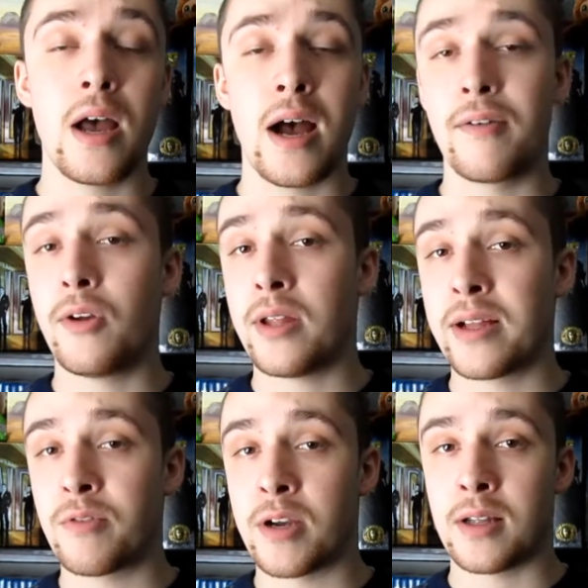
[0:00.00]
I really
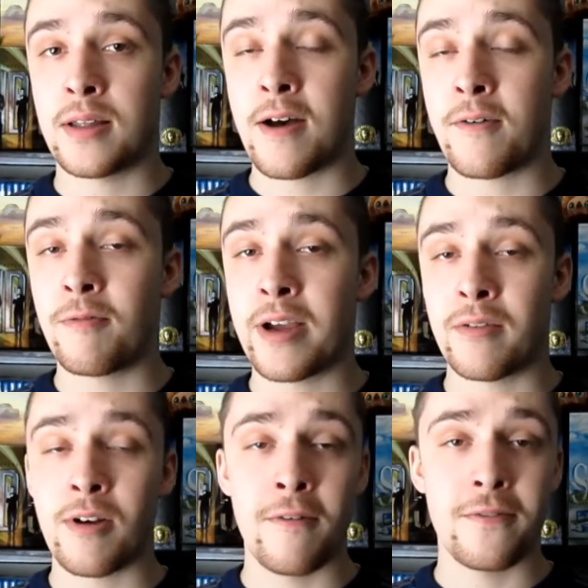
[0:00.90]
liked Wreck-It
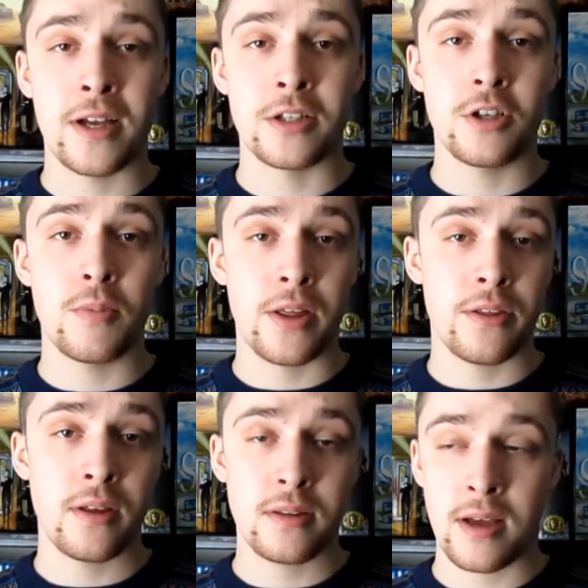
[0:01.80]
Ralph last year, but I
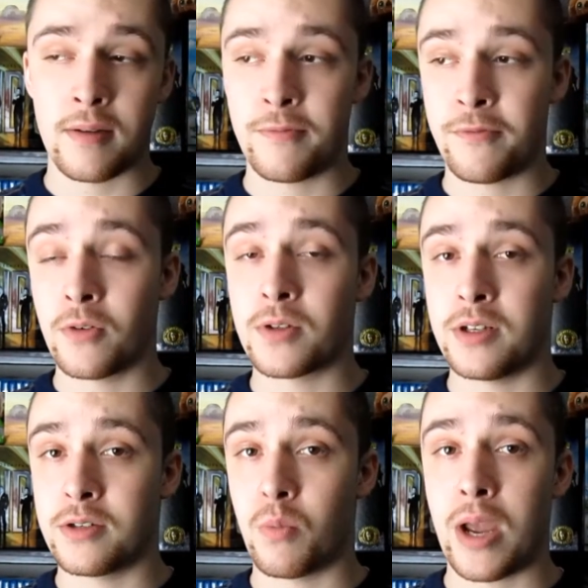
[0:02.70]
think that Frozen
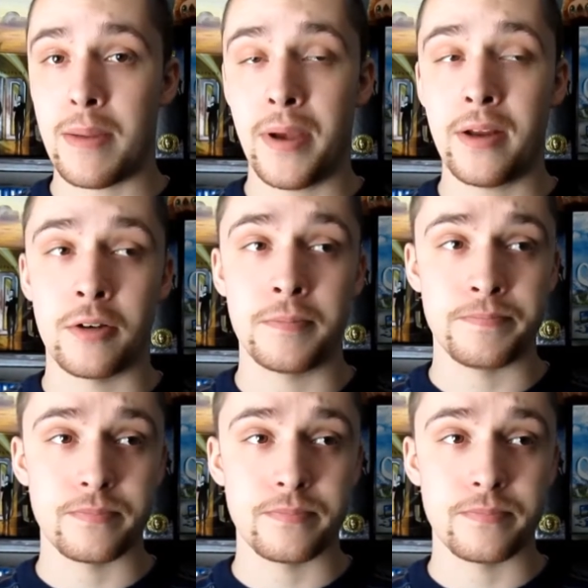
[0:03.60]
is way better.